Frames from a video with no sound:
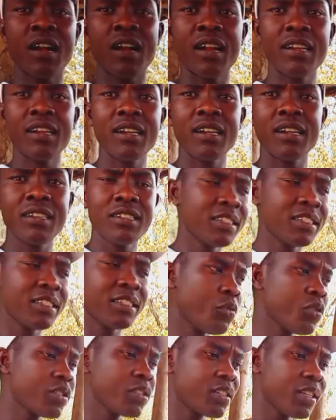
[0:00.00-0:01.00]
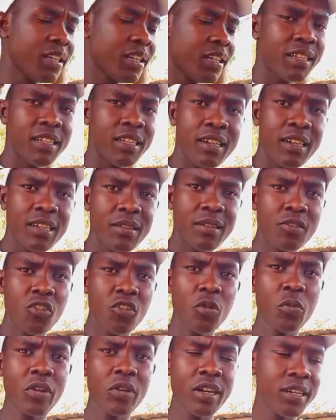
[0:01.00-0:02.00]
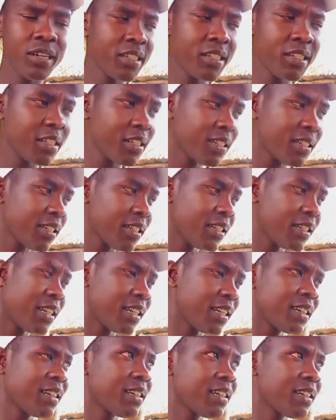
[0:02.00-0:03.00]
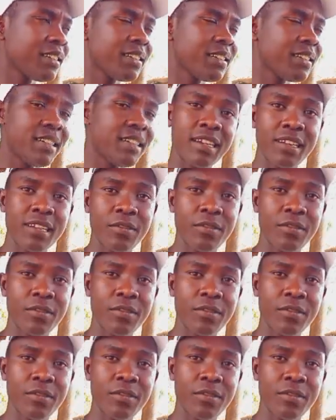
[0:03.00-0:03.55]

the diseases, mostly the common diseases that attack dairy